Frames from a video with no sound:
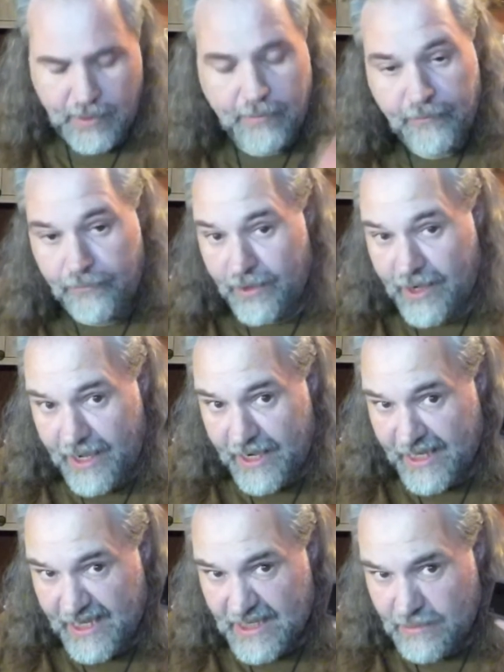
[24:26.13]
gonna figure out how
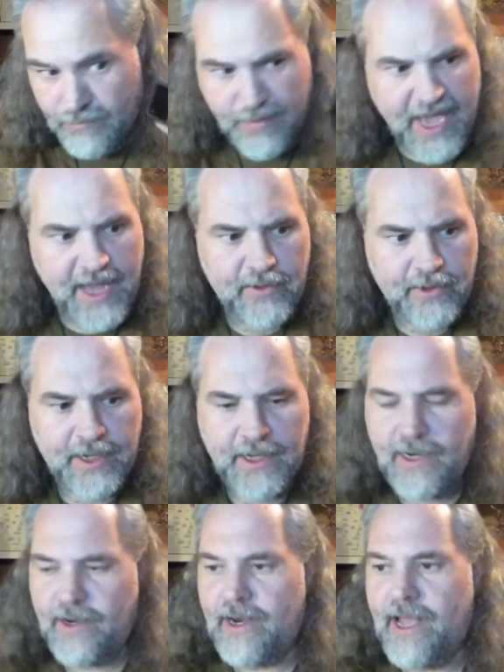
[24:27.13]
to get this battery in
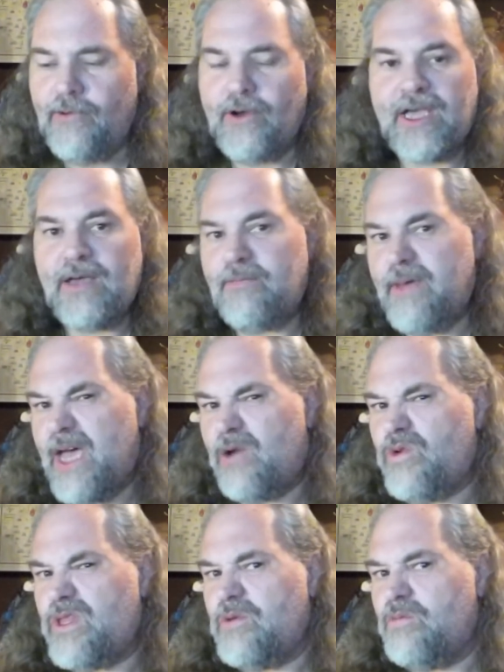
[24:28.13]
here, and I will get
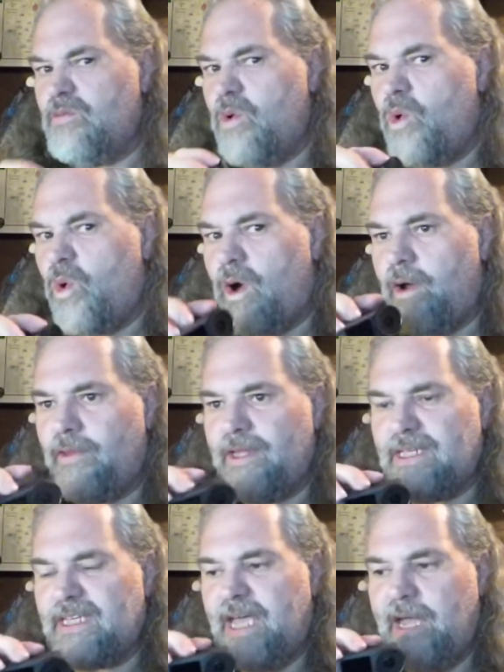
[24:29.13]
back with you more on
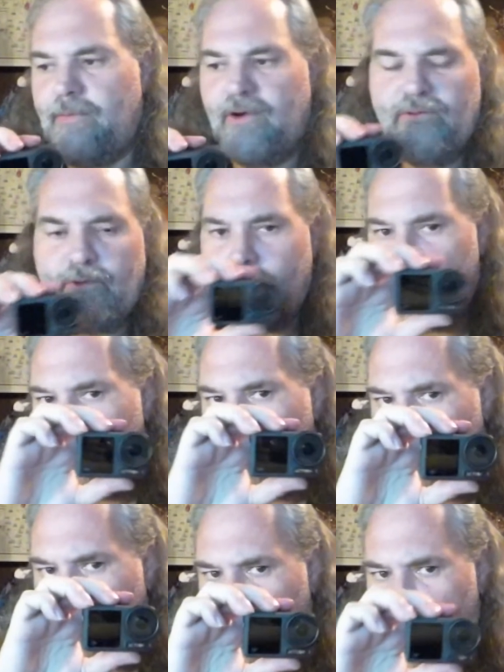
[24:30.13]
this camera for a
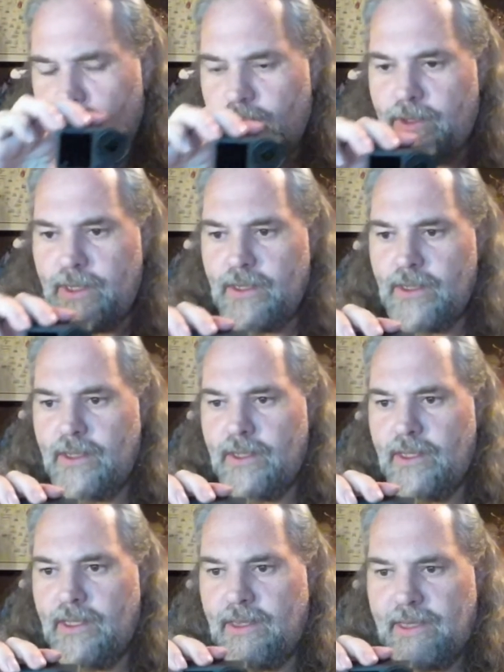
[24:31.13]
part 2. But
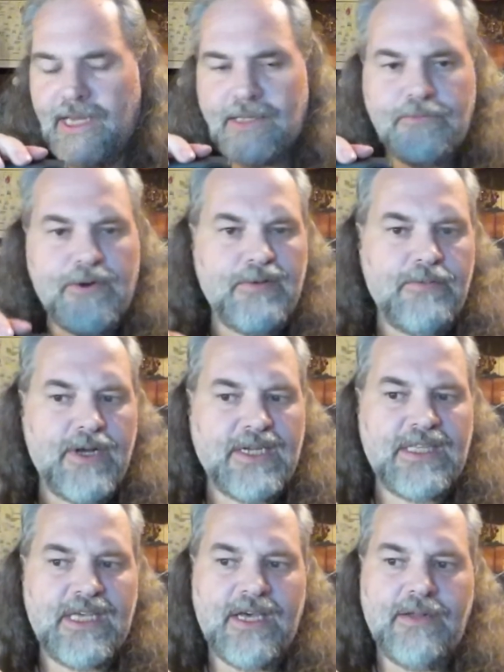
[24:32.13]
that is pretty
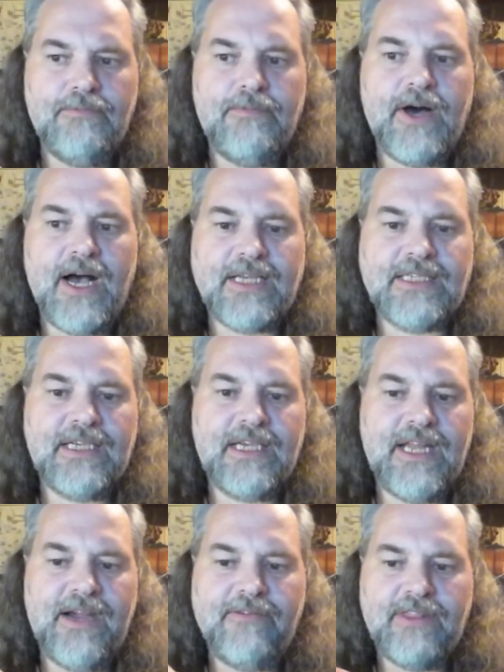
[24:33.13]
much the unboxing
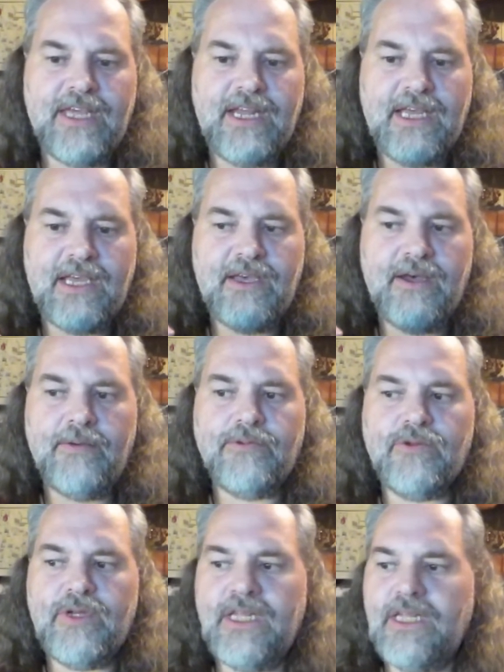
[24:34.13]
and everything that
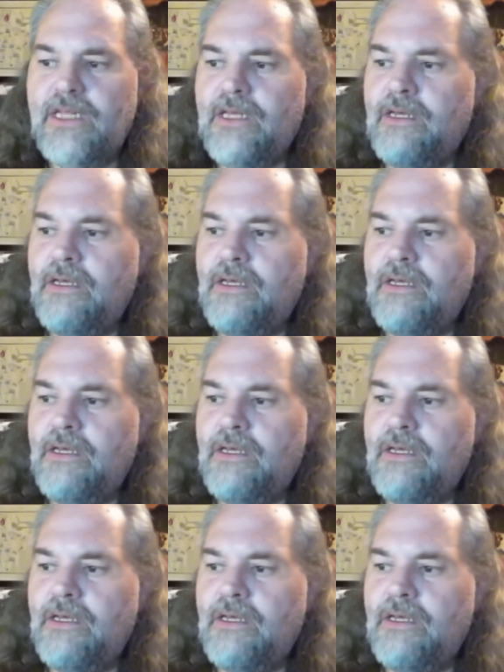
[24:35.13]
comes with it,